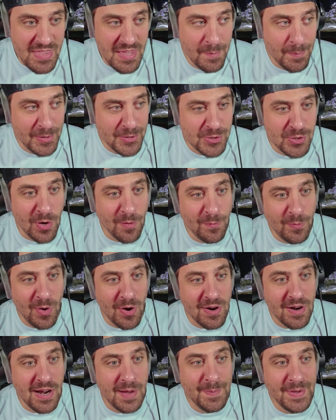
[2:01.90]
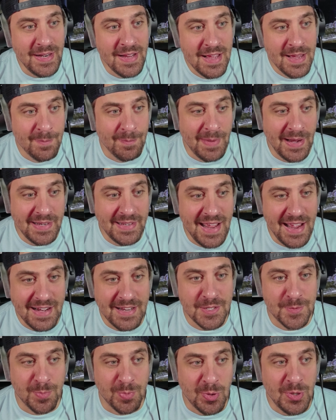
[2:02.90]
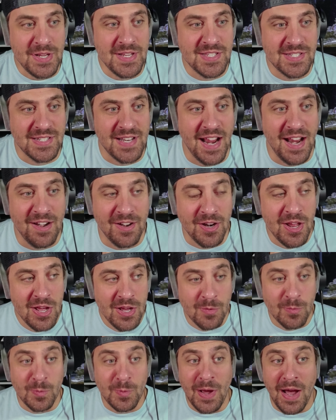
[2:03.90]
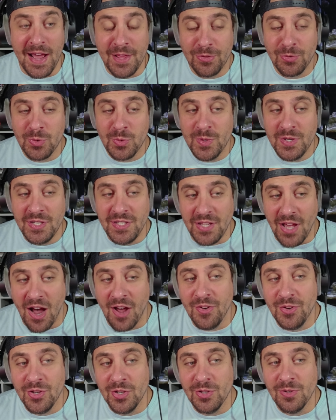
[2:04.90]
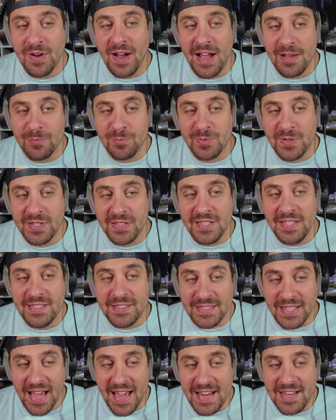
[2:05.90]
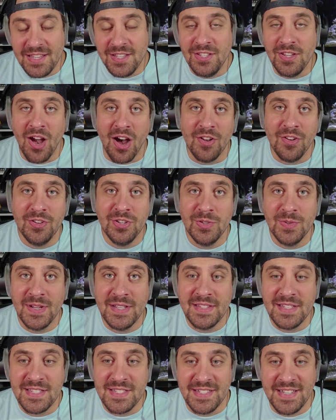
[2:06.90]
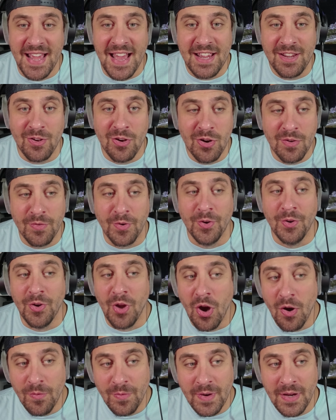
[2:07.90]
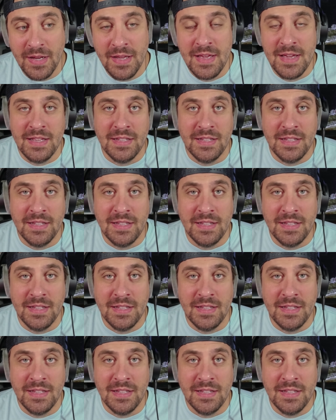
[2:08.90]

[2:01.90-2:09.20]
But so far, I mean, my deck is pretty standard. I threw in Yondu. I really like Yondu in this deck over Nova.